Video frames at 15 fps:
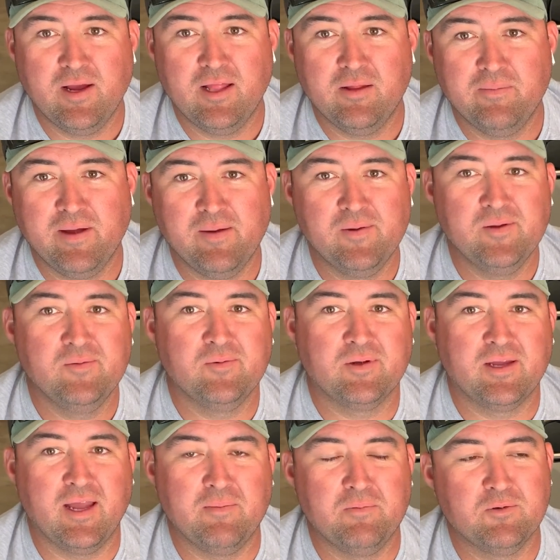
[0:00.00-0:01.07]
Alabama
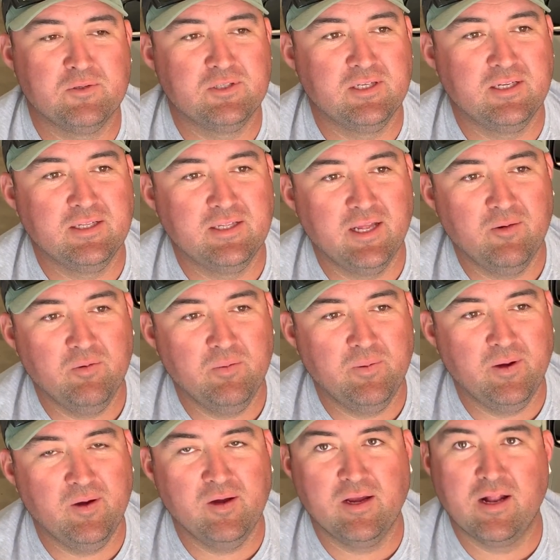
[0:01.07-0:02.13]
with Capital City Dent
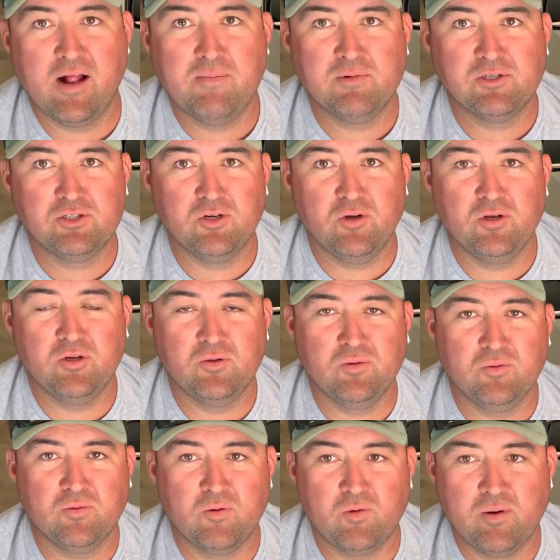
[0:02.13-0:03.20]
Repair, and I'm going to show you
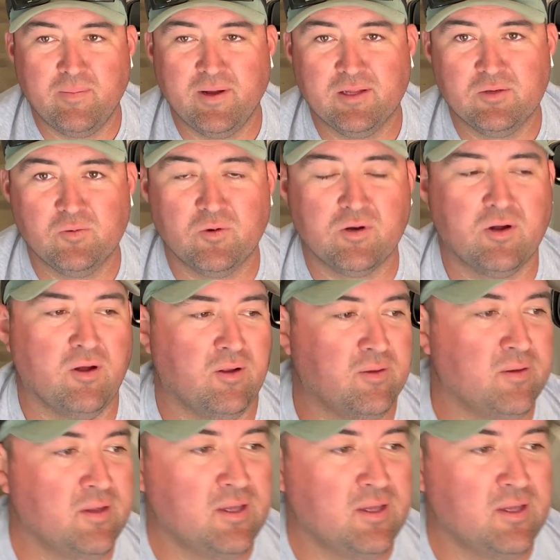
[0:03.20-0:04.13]
what we're about to work on.